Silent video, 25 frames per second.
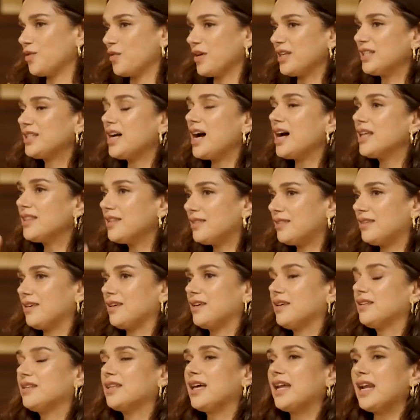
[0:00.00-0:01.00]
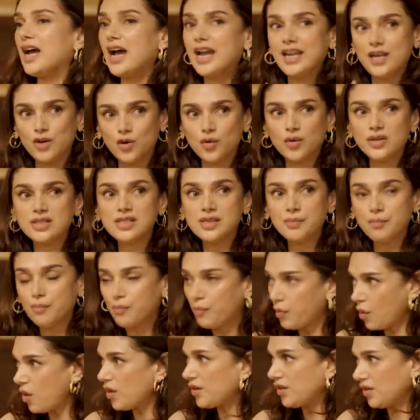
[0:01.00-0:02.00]
annoying. The other thing that I know is
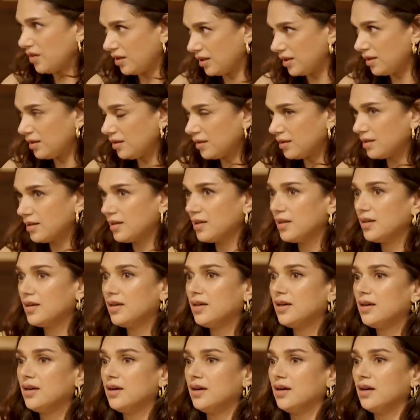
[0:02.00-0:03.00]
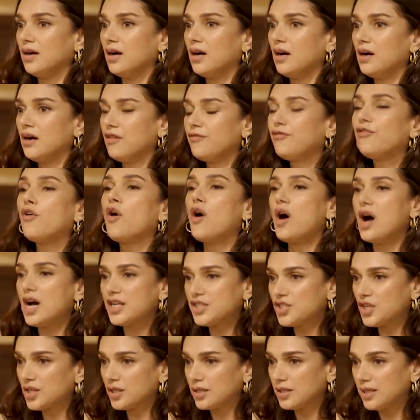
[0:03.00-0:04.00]
important for
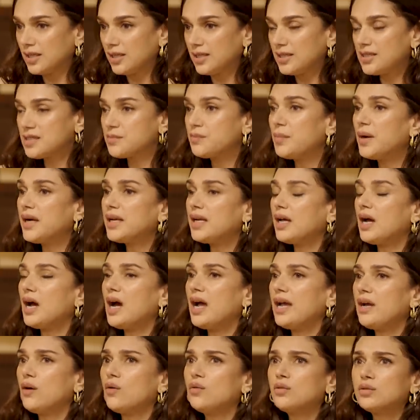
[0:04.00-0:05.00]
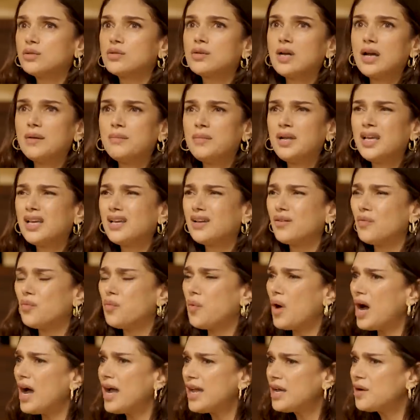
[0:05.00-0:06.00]
our journeys, but I also, I'm like,
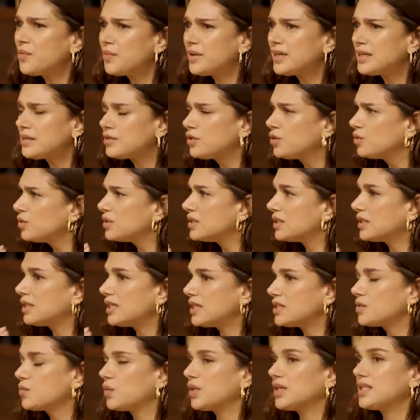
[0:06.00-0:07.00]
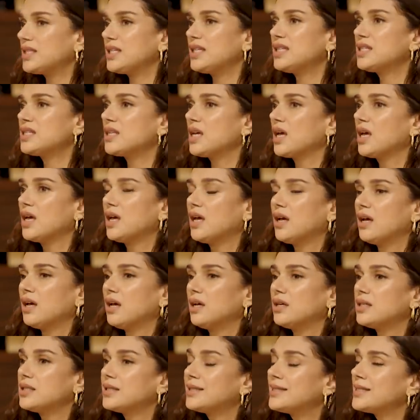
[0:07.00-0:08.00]
why are we using these words?
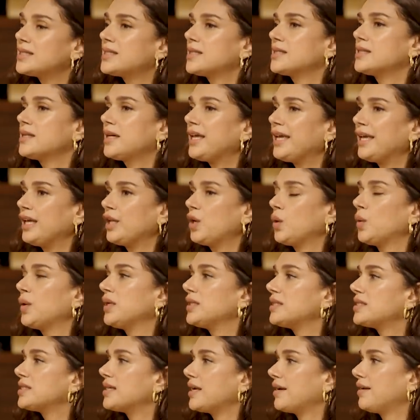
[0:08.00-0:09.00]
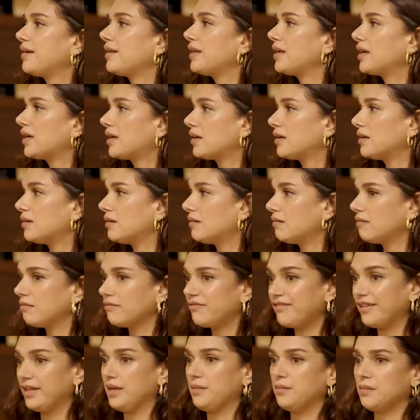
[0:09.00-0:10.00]
This is a heroine-centric
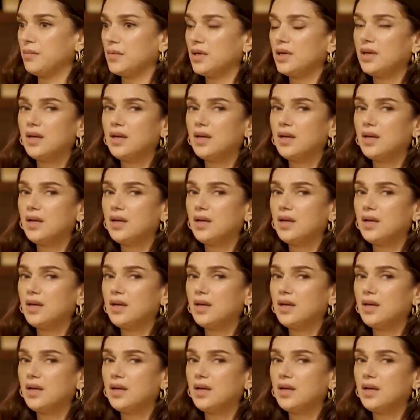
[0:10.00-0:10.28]
film.